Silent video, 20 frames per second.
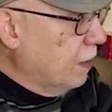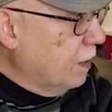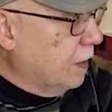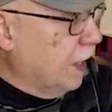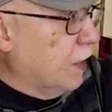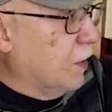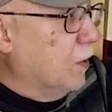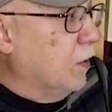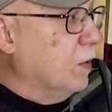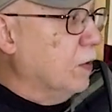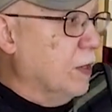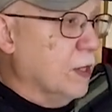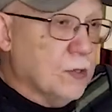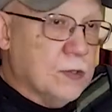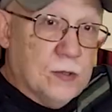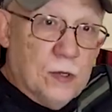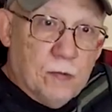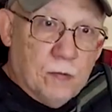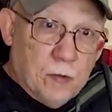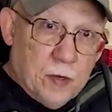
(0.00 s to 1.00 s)
They call this
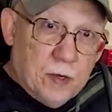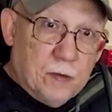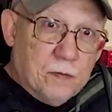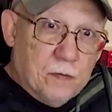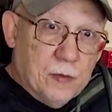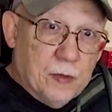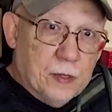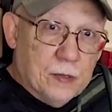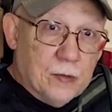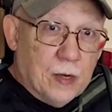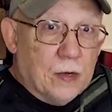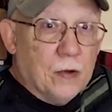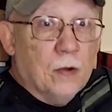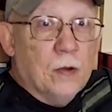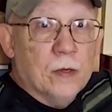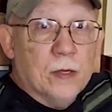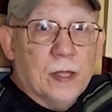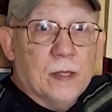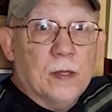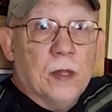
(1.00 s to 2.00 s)
the rear feeder. I
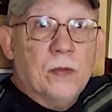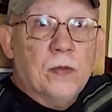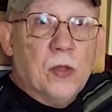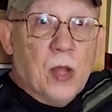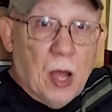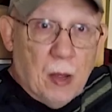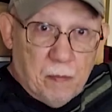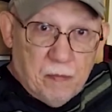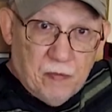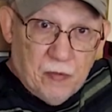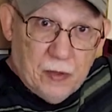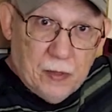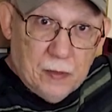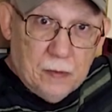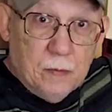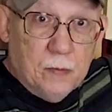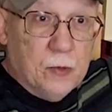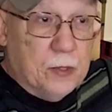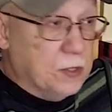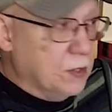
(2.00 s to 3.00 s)
call that the top feeder,
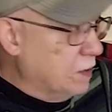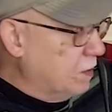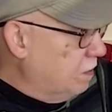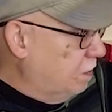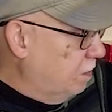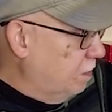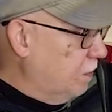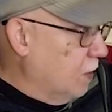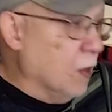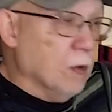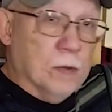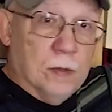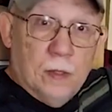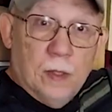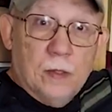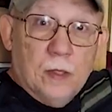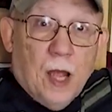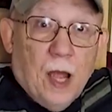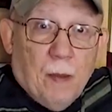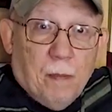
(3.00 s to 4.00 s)
which is on
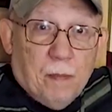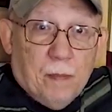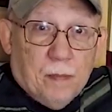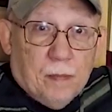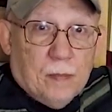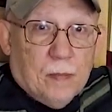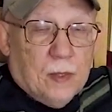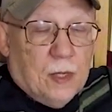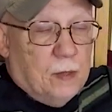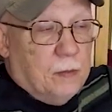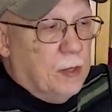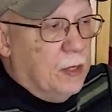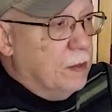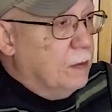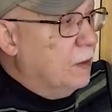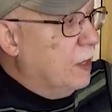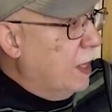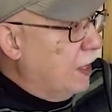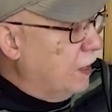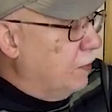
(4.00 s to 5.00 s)
the top. I mean,
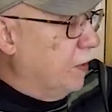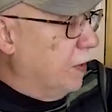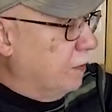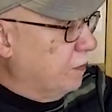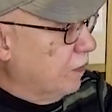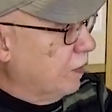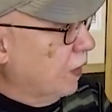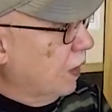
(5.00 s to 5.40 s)
anyway.